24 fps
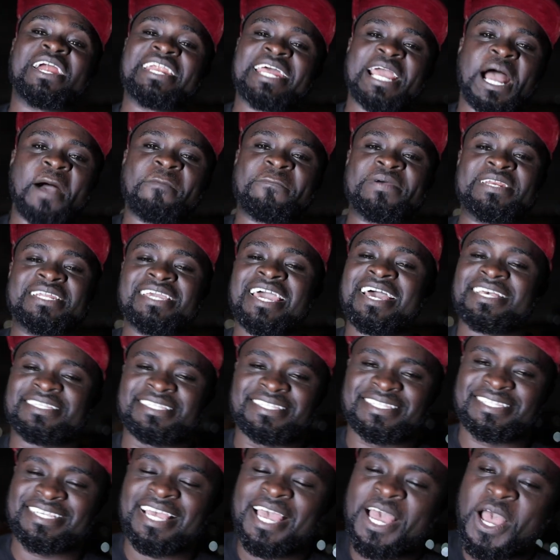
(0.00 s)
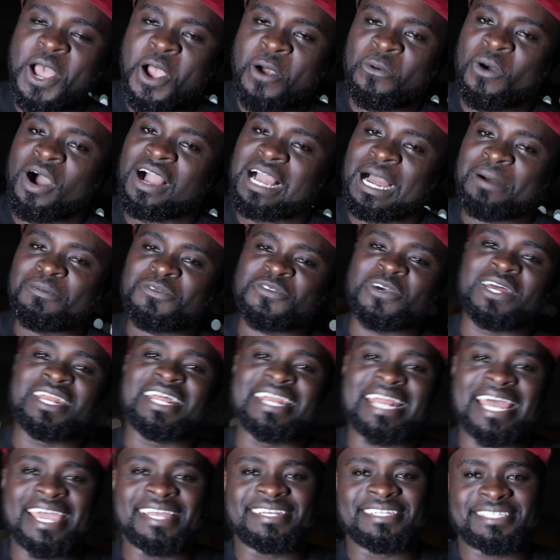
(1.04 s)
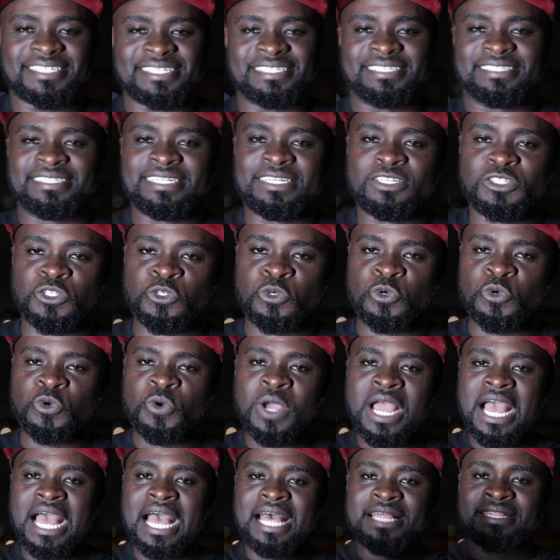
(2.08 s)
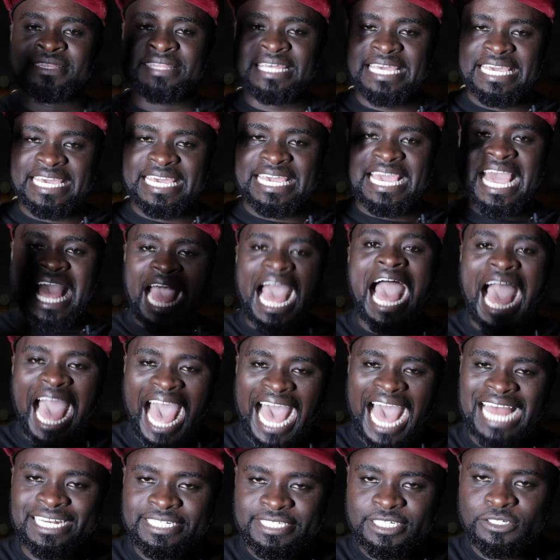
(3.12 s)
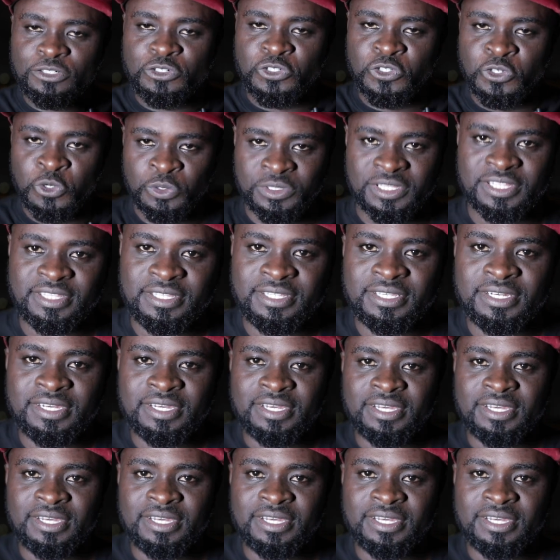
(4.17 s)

What Day Happen. Yes, welcome to another edition to the hard truth.